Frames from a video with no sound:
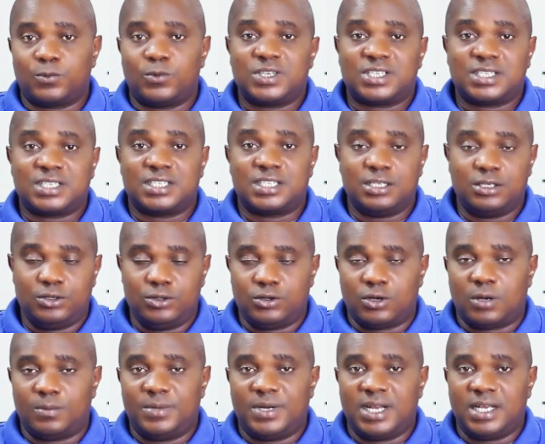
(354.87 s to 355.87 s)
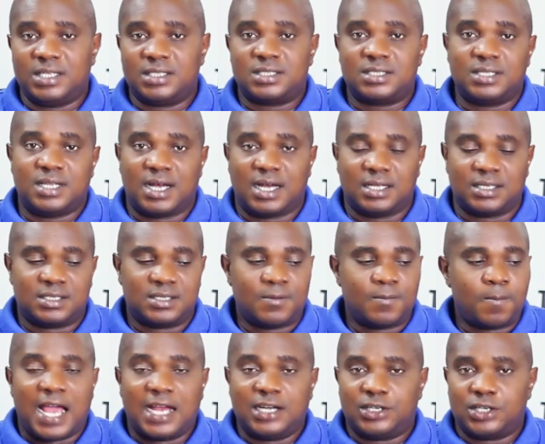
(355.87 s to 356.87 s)
which is the new update that
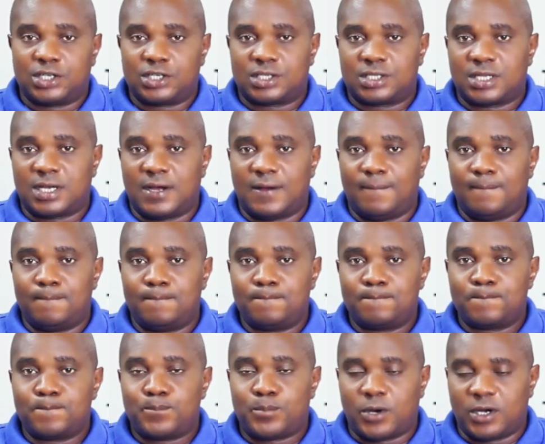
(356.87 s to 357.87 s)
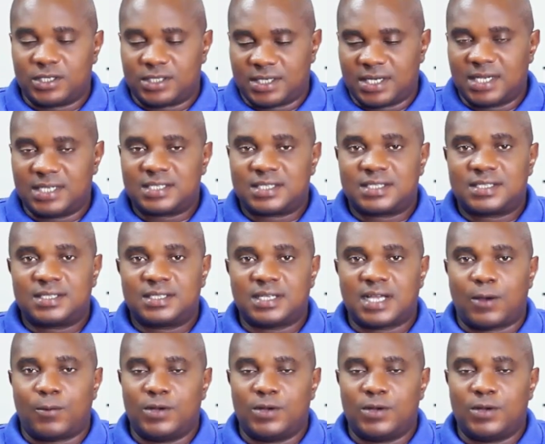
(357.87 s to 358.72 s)
I just um, purchased.